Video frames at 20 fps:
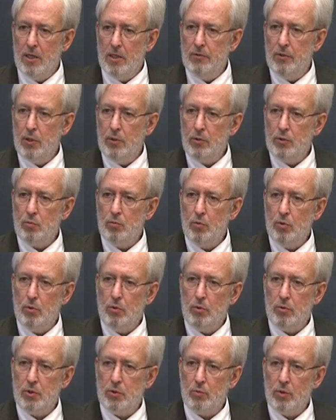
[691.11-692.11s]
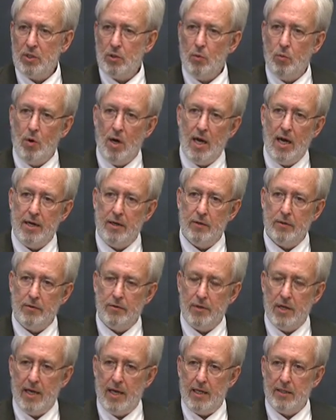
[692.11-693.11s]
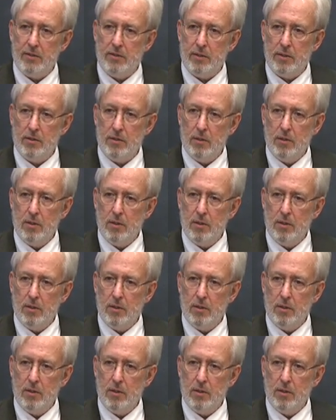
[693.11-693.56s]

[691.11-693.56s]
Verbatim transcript: Those rules require that